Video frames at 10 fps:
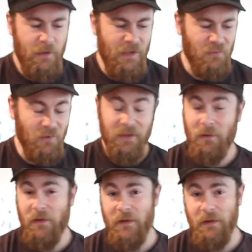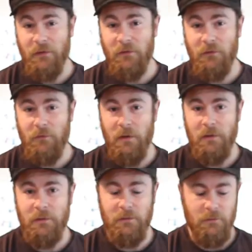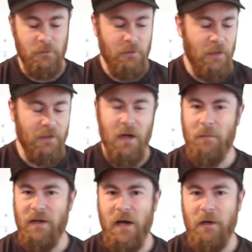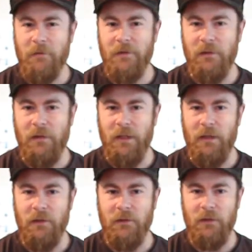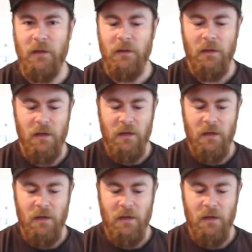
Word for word: it was really the only thing that struck or kind of caught my eye recently because uh,